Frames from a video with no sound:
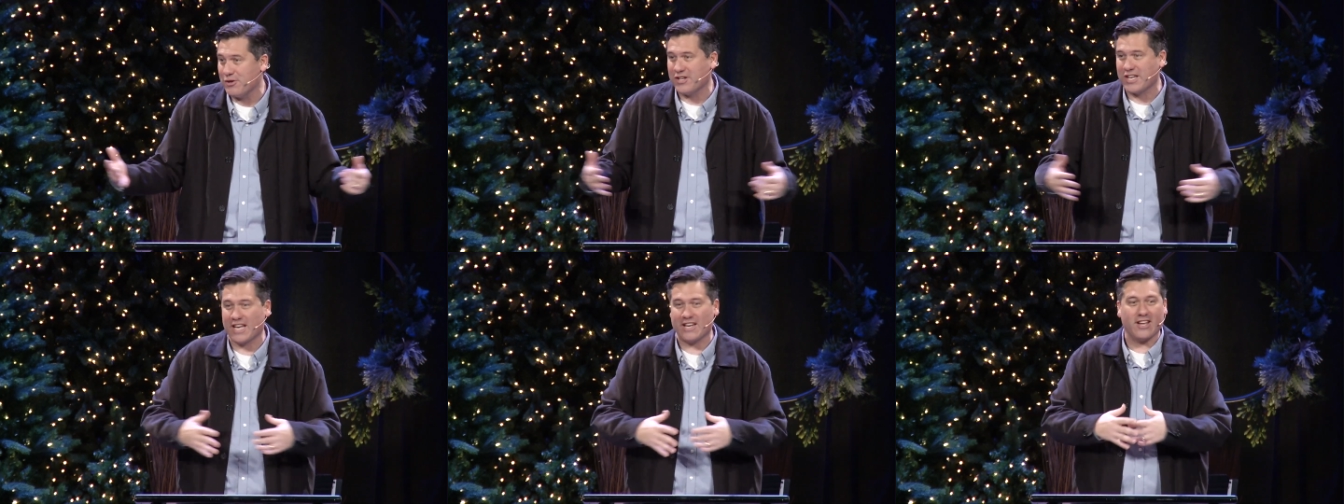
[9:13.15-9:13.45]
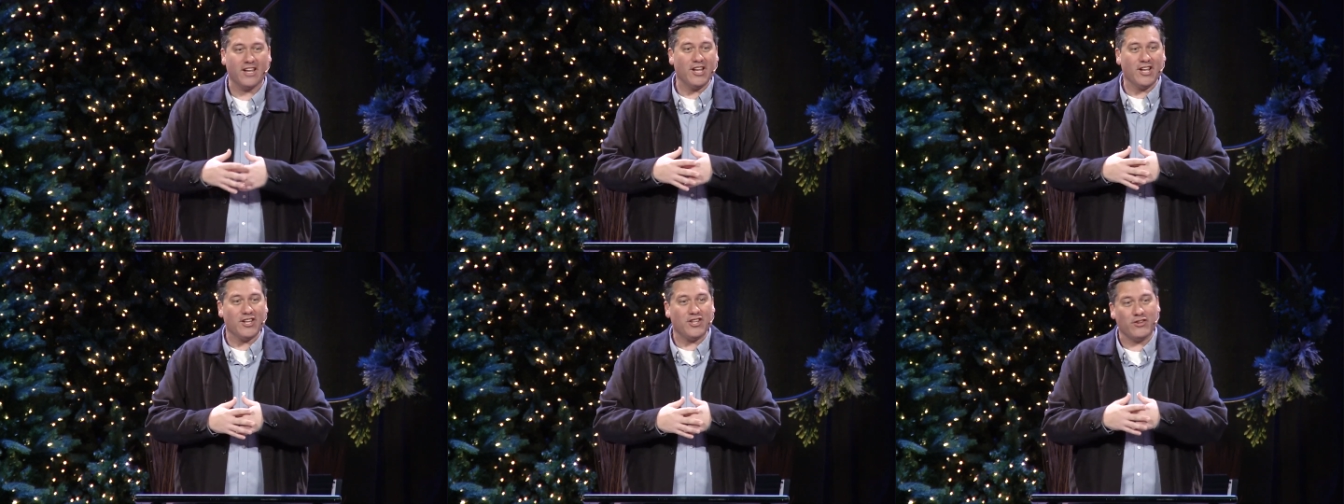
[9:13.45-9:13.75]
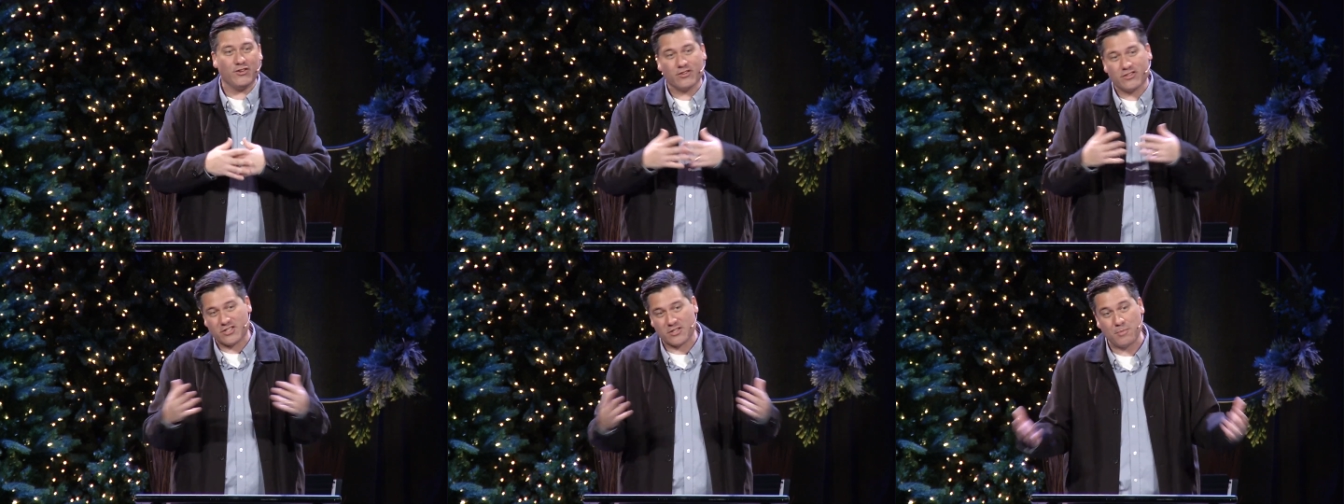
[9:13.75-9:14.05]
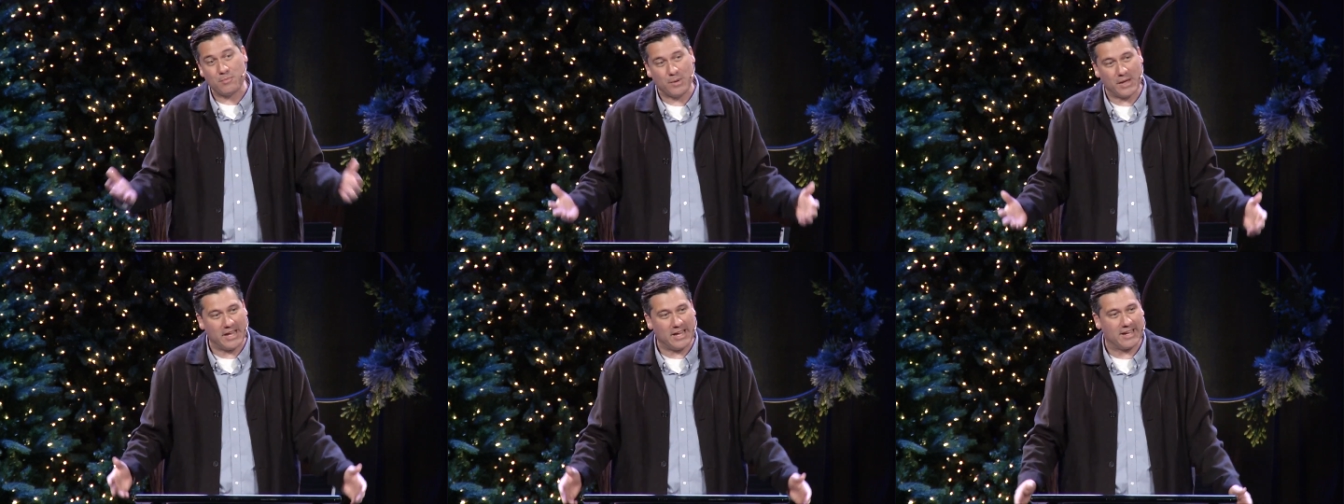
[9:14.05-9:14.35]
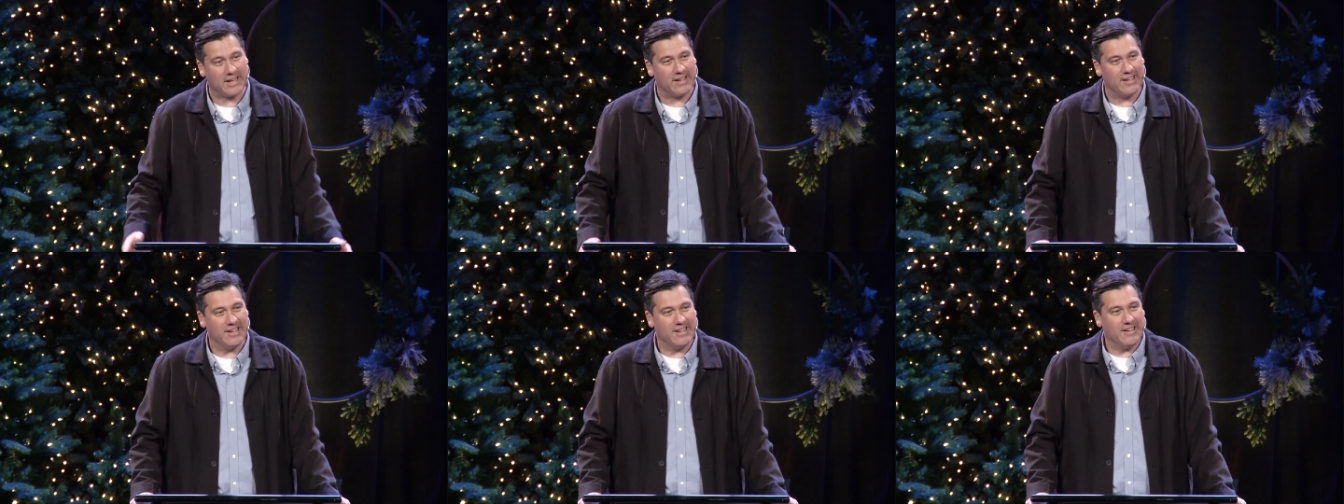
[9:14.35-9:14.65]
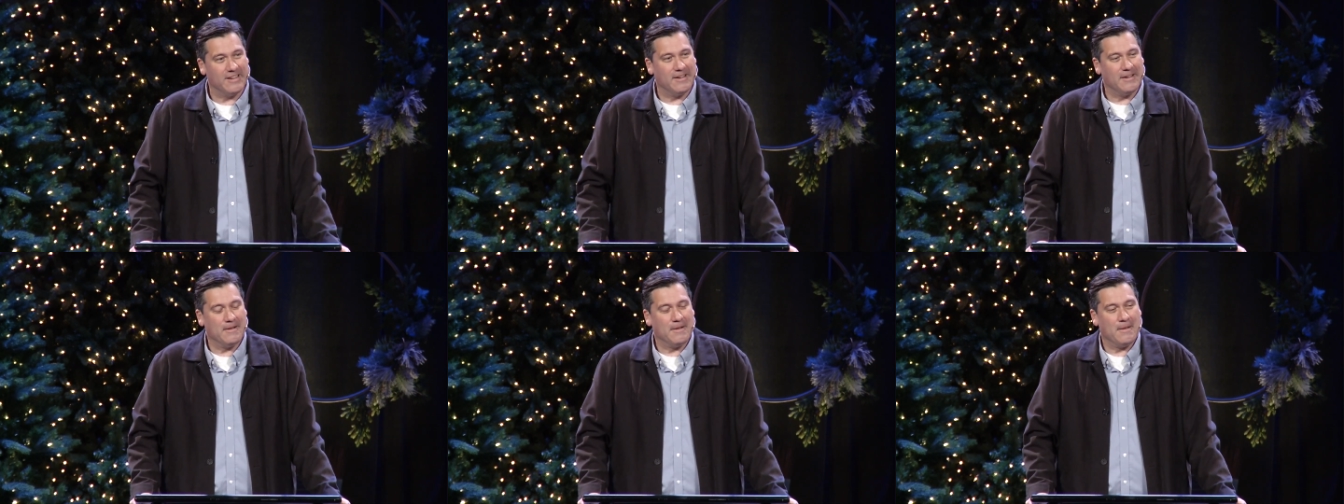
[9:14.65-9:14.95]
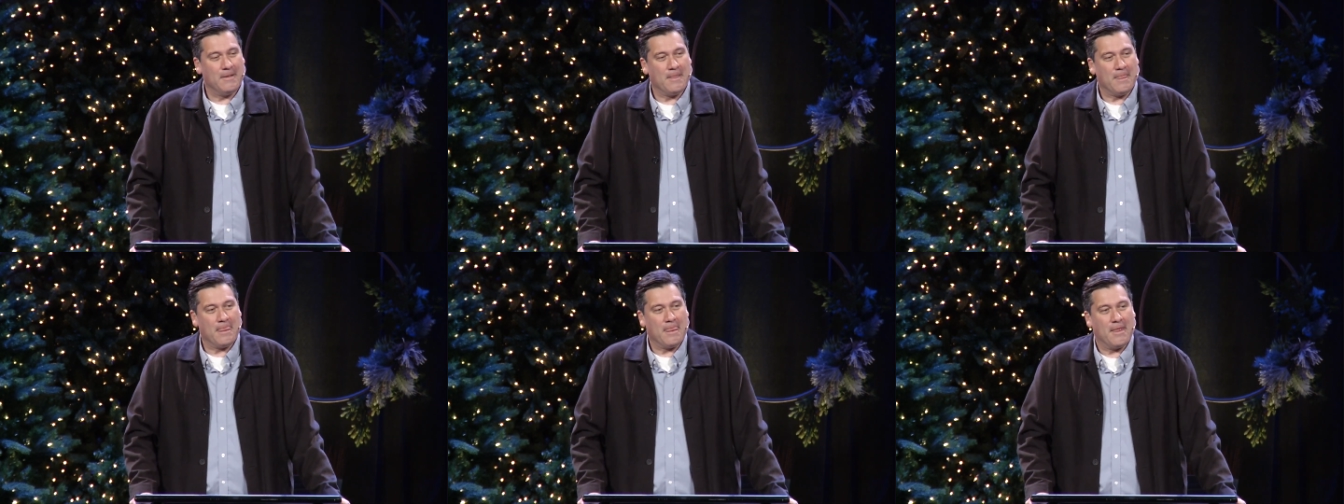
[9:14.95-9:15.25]
You get used to being
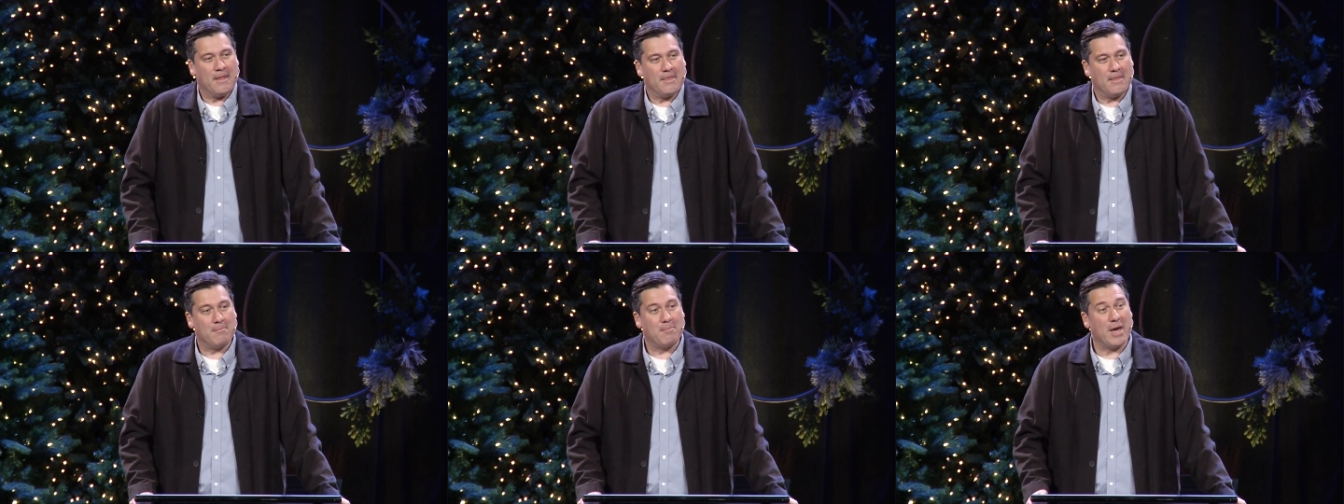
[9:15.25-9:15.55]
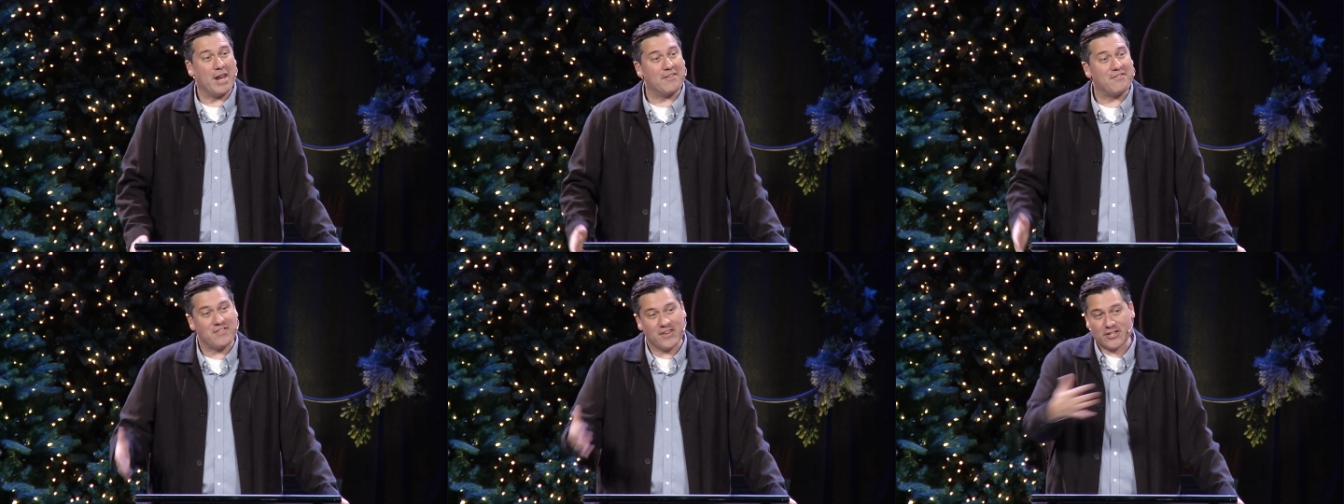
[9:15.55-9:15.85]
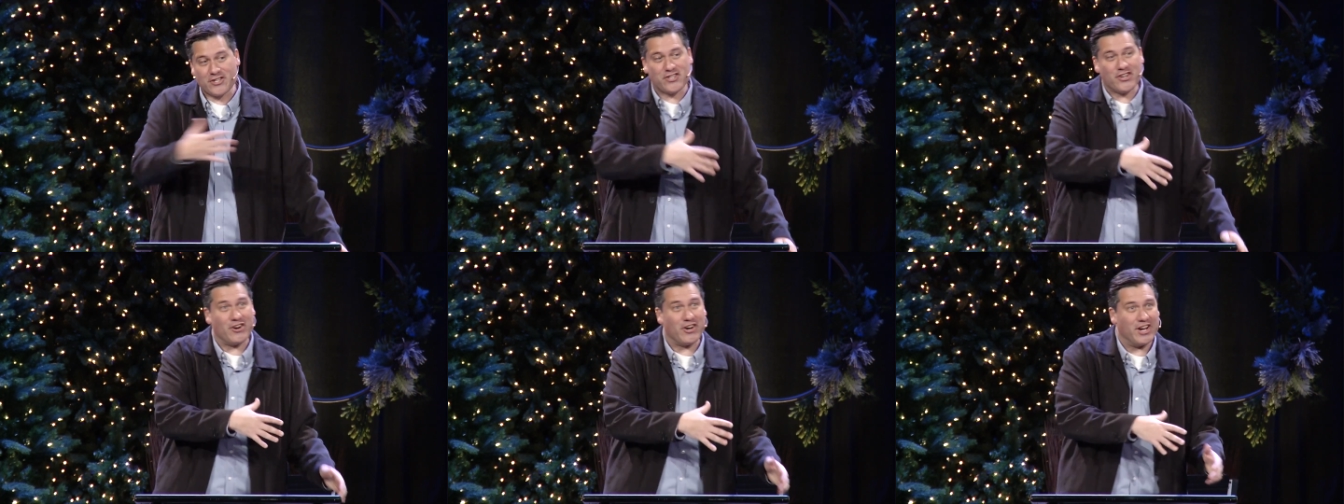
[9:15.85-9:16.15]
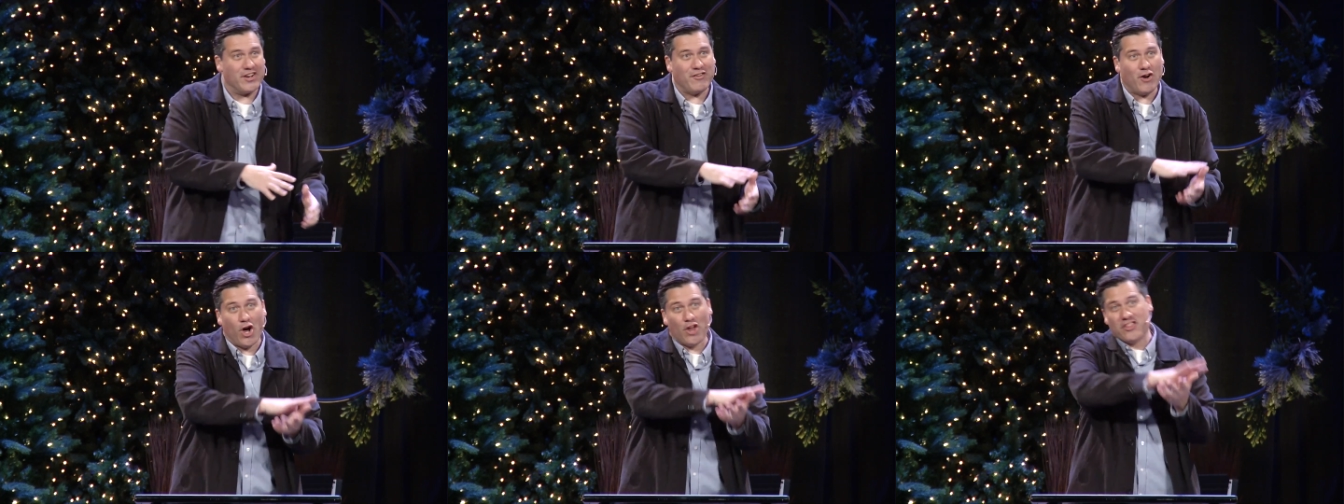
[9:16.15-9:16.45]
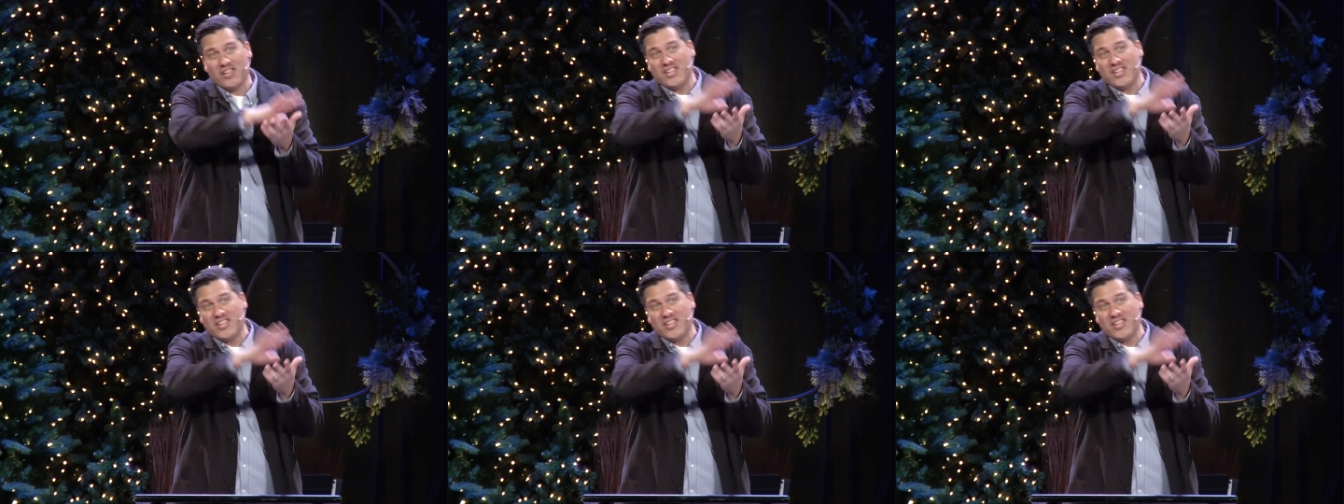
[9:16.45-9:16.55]
the beneficiary of all